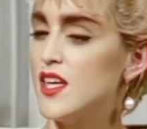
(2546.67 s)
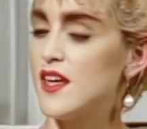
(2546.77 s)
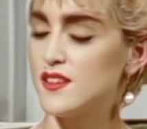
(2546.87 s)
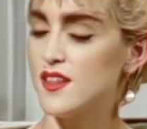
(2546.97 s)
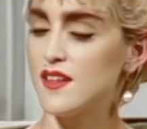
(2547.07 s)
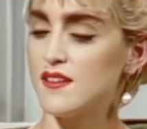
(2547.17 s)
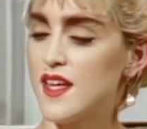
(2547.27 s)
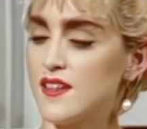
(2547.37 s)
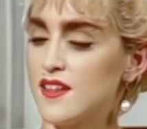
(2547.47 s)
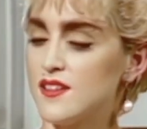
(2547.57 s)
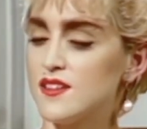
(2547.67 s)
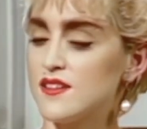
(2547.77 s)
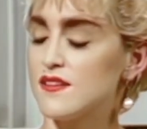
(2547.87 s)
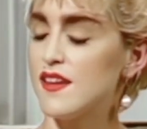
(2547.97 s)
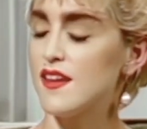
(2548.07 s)
Yes, that
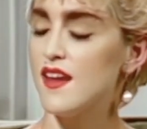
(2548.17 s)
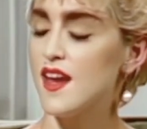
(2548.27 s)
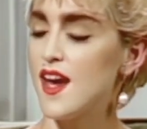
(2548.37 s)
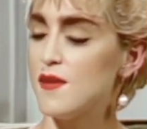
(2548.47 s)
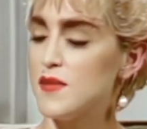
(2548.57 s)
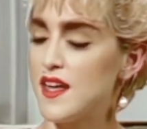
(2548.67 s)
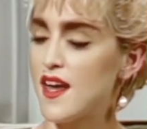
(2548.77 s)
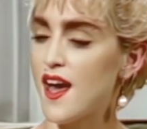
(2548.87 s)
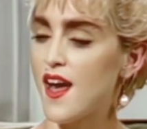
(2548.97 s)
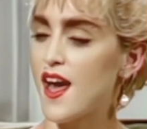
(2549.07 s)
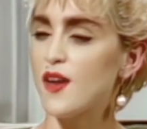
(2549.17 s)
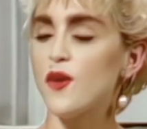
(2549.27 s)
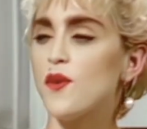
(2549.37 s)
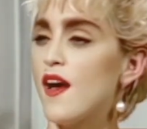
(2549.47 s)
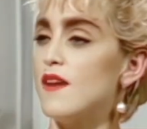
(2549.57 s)
is. I mean,
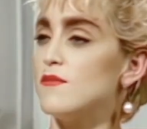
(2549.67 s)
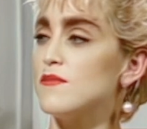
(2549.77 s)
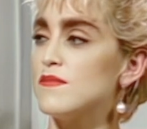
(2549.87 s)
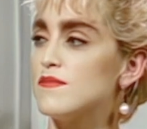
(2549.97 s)
I